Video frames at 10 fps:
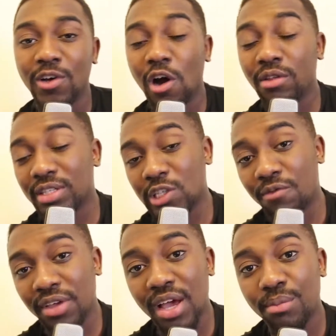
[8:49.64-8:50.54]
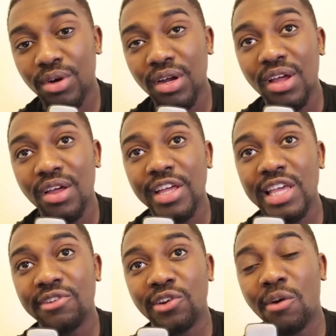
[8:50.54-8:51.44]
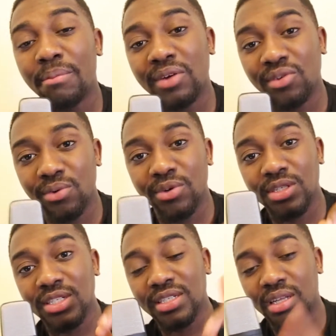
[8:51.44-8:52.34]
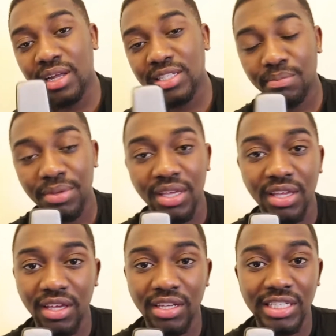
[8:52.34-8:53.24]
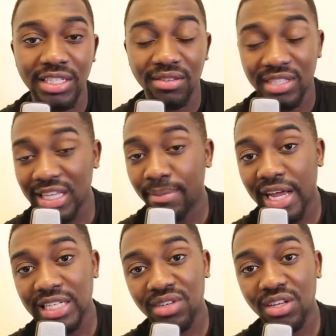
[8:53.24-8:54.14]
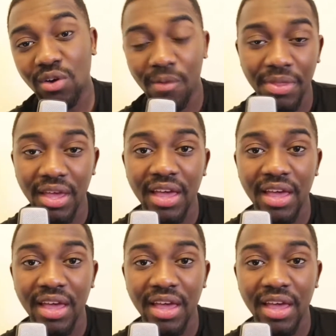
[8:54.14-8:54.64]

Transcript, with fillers: of the selfie camera, if you don't mind recording 1080p stabilized video,